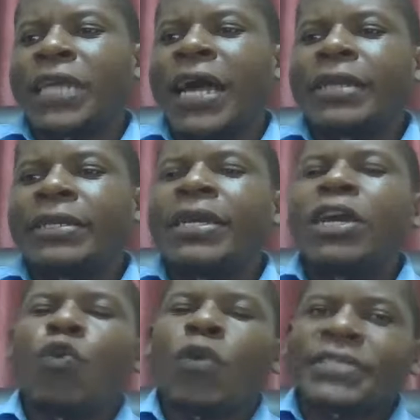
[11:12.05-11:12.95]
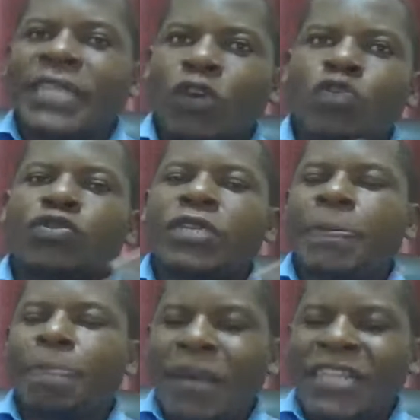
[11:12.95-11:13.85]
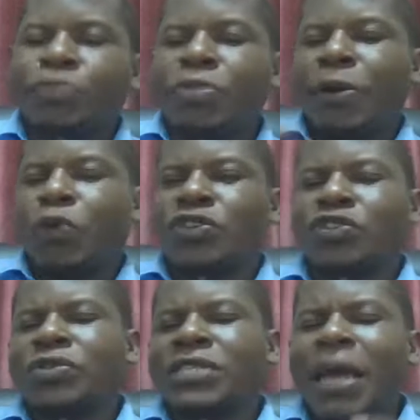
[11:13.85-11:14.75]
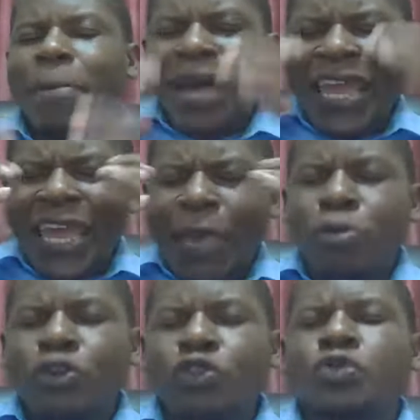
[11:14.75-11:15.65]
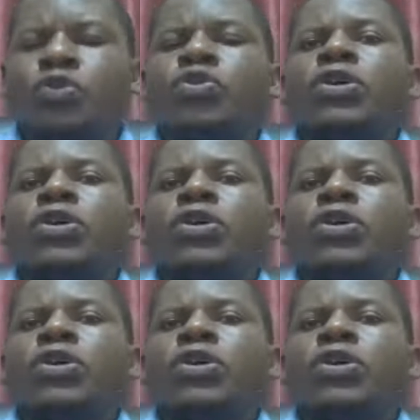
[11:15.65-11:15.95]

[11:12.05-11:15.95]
And once I go to the past paper questions, am I able to